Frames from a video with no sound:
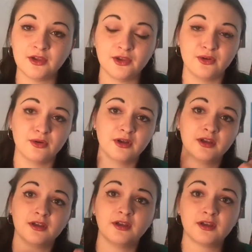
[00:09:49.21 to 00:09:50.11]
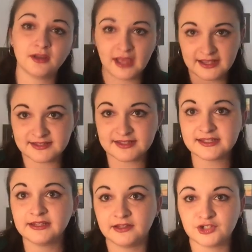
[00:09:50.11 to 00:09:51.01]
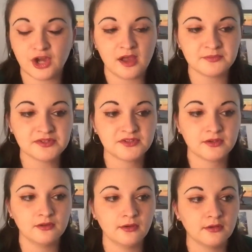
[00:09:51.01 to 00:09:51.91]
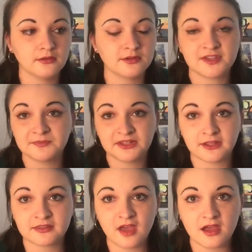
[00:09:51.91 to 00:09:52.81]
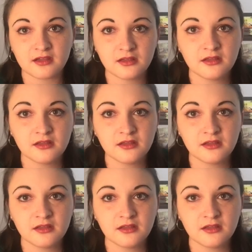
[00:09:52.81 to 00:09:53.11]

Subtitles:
who has the singing chops, or something like that.